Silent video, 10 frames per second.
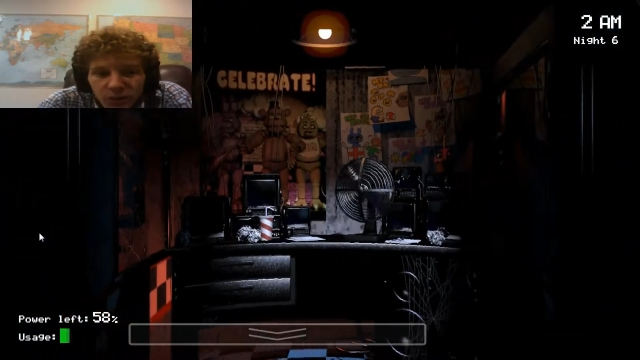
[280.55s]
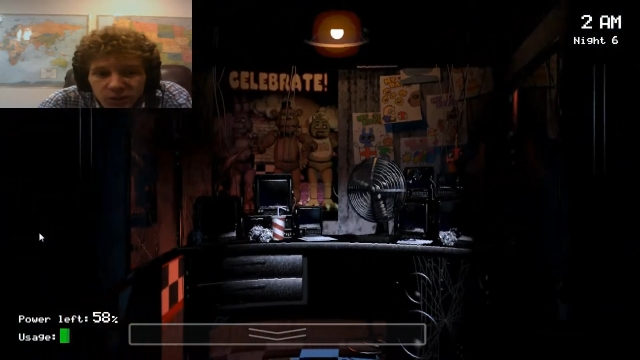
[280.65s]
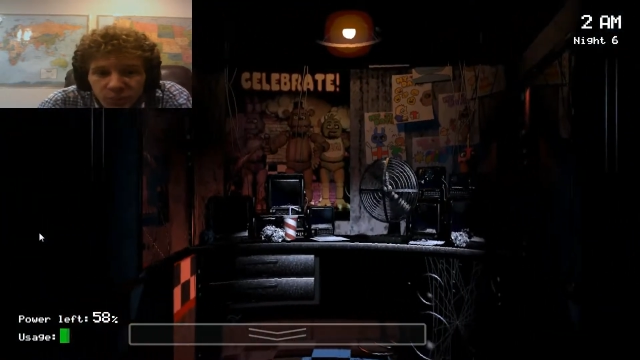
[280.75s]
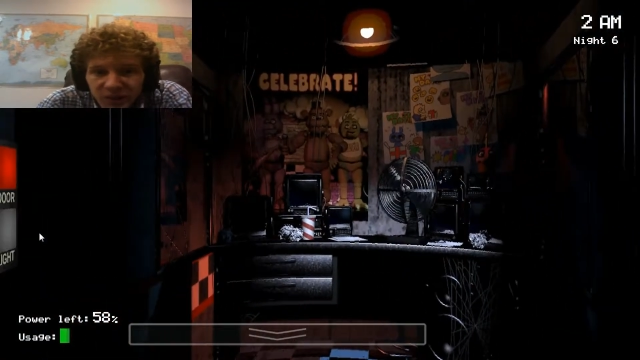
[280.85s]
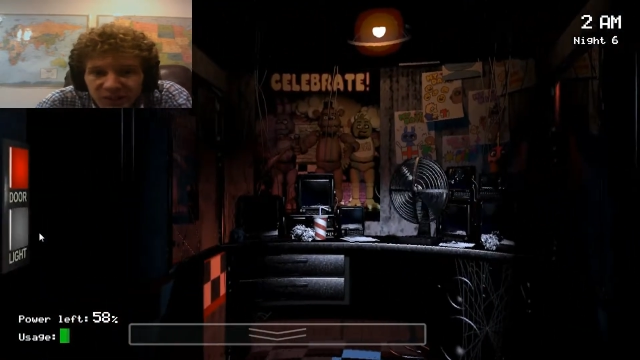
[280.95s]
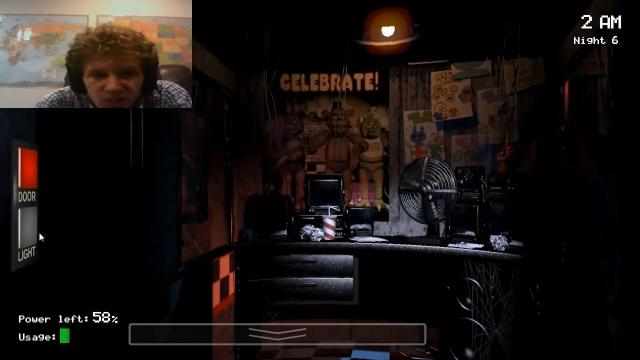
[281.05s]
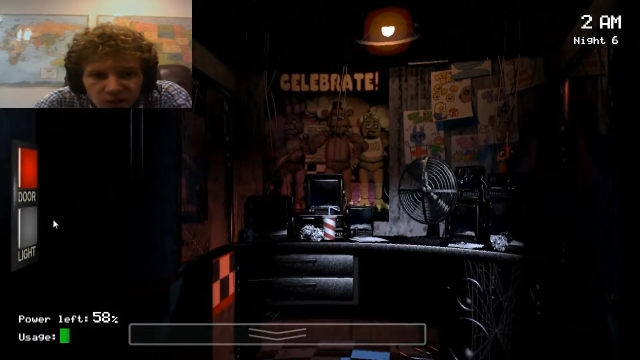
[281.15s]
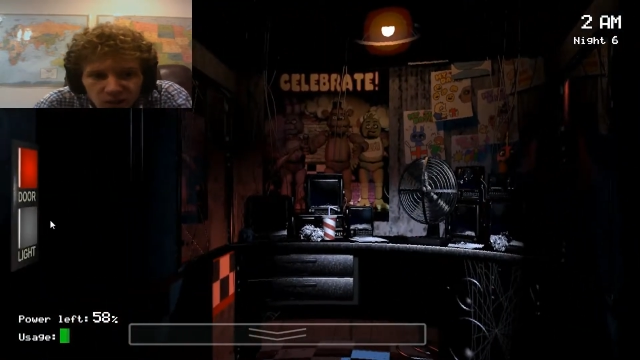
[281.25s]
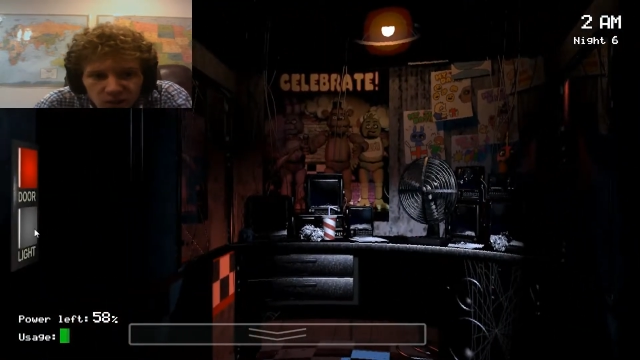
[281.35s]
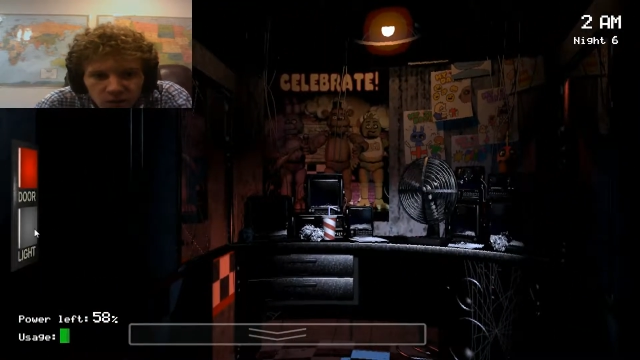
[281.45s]
Go eat some
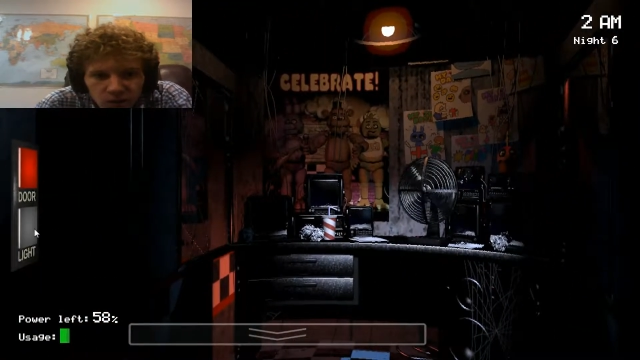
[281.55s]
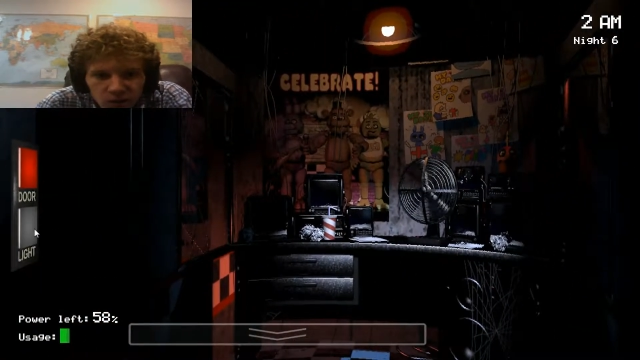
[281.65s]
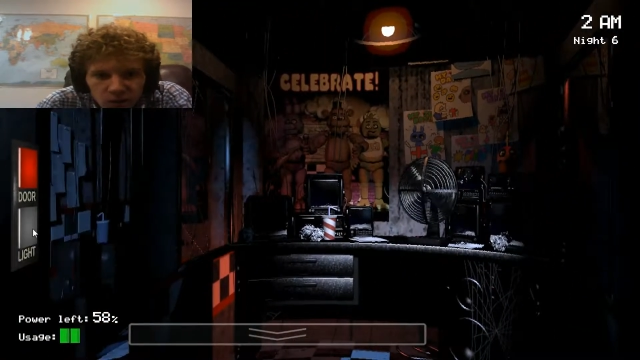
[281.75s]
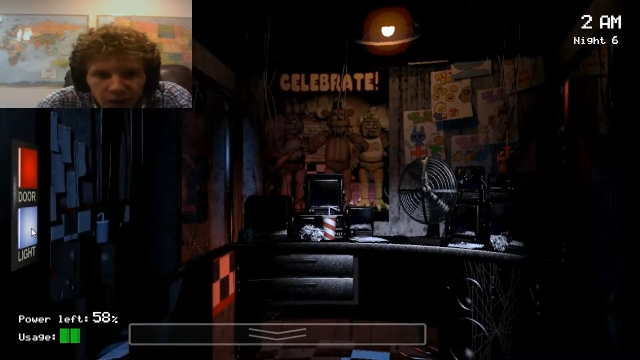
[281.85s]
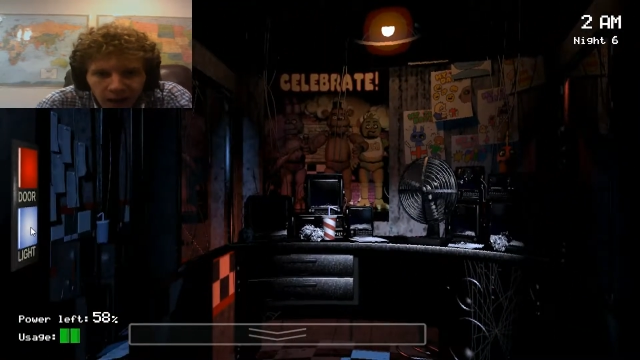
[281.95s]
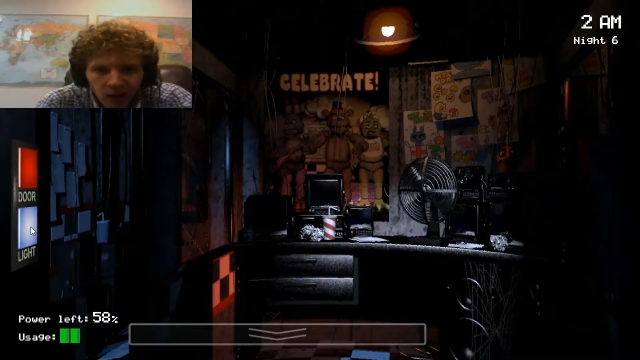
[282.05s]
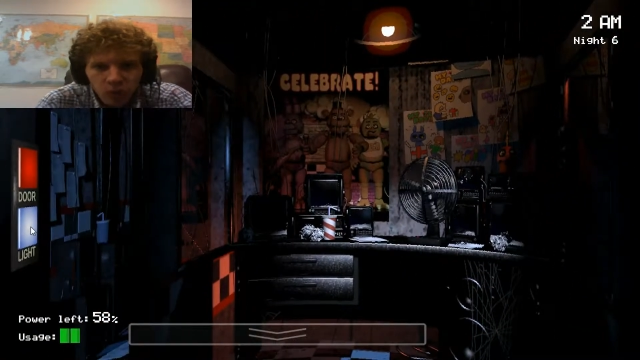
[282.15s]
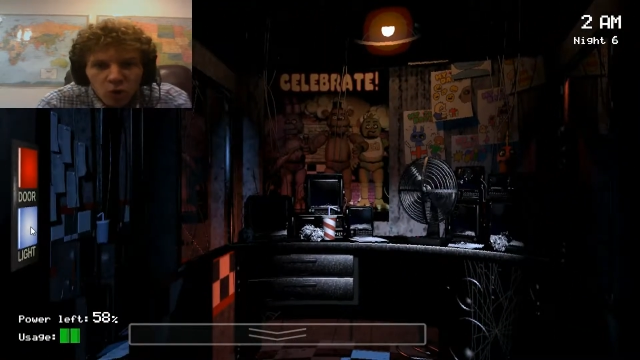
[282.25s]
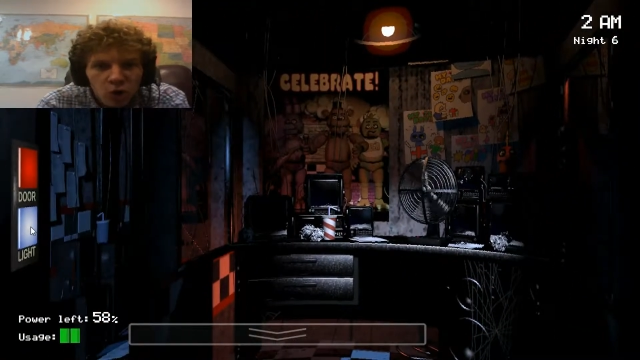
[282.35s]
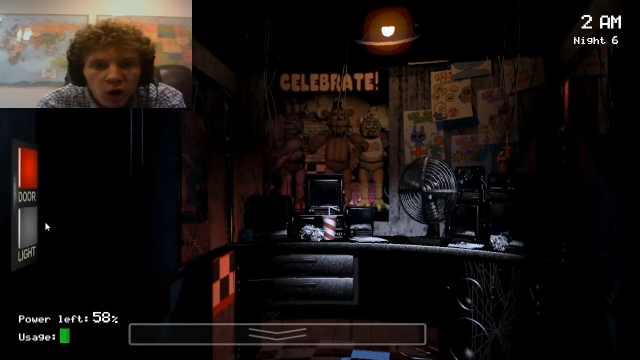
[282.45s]
pizza.
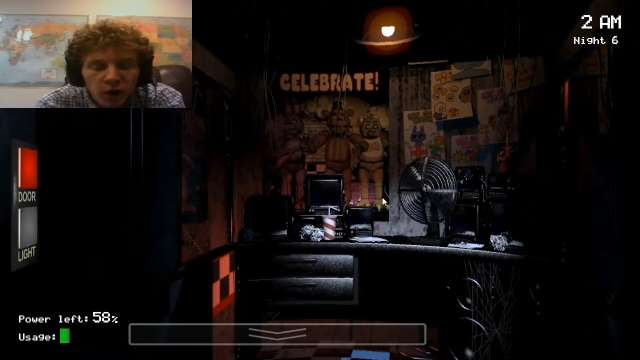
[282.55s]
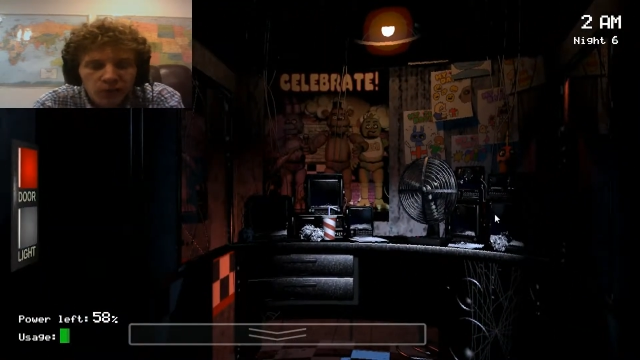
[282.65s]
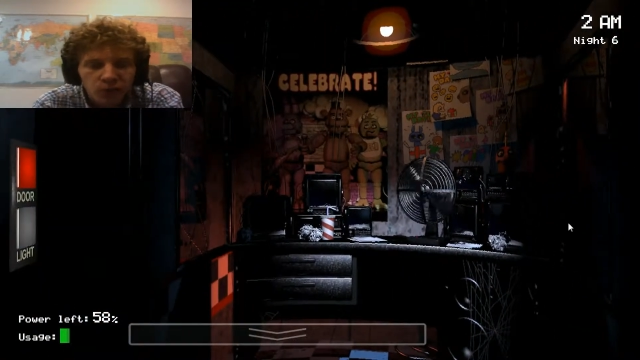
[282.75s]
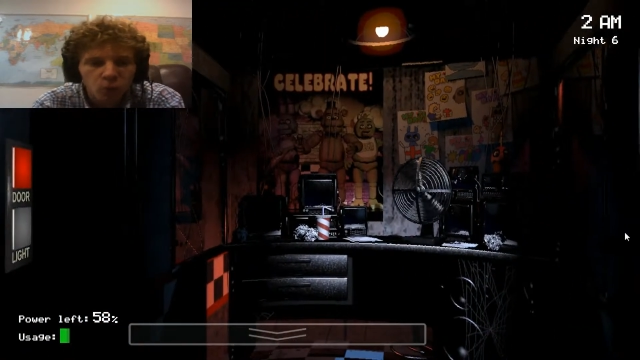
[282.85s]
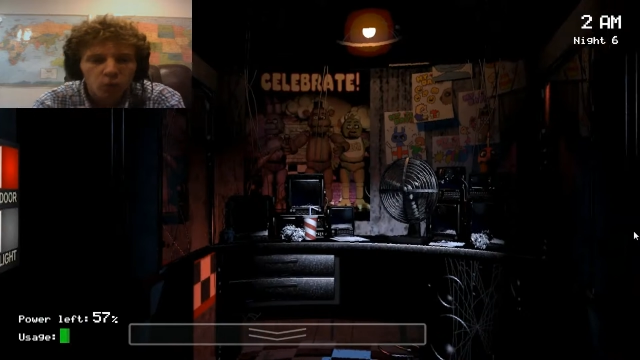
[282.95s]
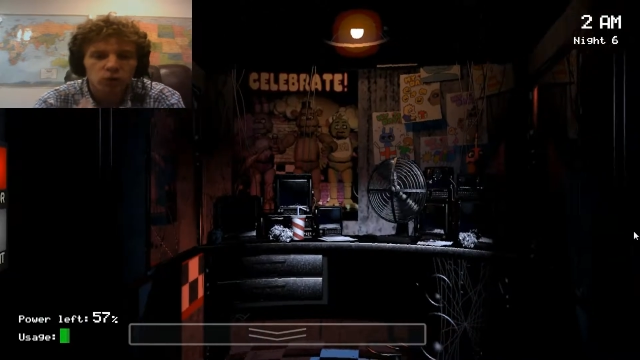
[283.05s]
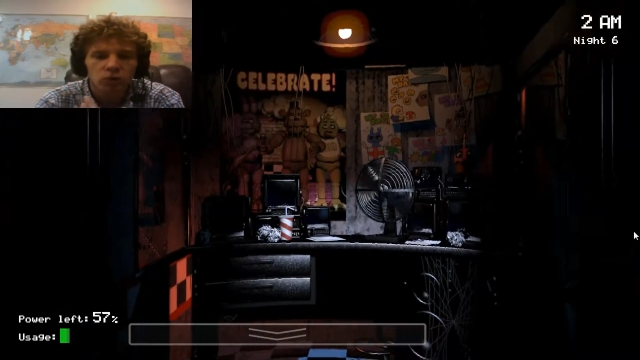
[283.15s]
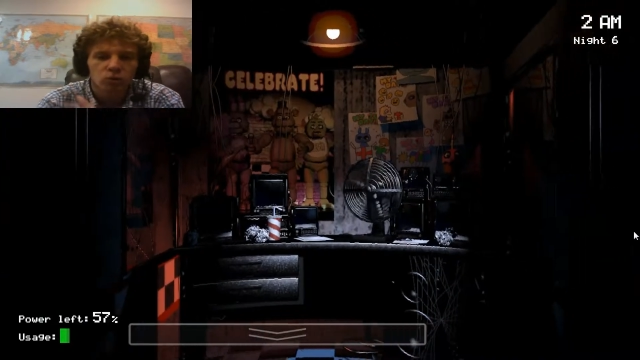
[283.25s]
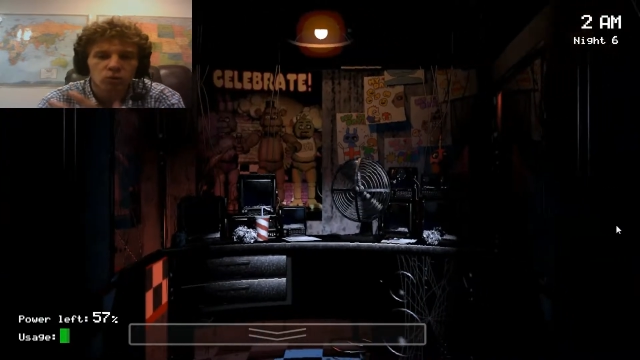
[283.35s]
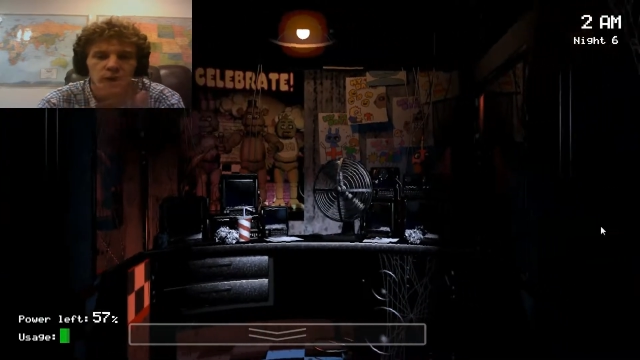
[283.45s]
I will cook it for
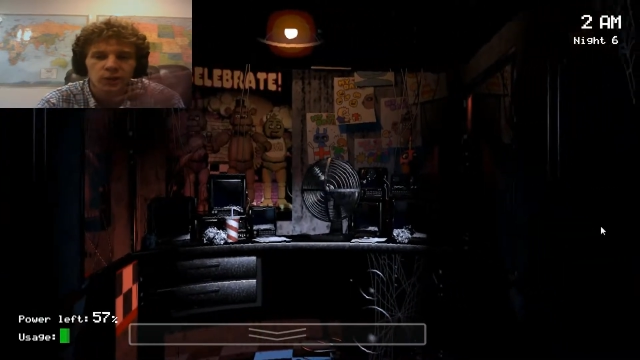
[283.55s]
you